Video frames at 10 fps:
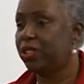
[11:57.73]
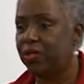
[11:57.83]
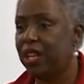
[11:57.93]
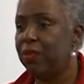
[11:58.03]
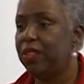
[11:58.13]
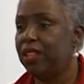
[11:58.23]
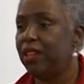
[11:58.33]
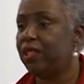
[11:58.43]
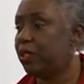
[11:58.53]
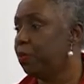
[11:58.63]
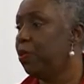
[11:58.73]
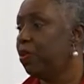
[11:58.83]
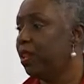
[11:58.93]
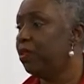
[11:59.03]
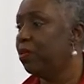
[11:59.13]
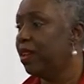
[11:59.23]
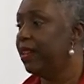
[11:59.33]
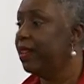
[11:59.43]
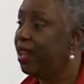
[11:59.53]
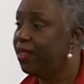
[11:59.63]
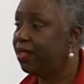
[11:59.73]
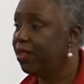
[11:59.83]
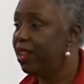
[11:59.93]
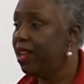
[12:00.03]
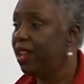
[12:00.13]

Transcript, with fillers: so they were there supporting one another.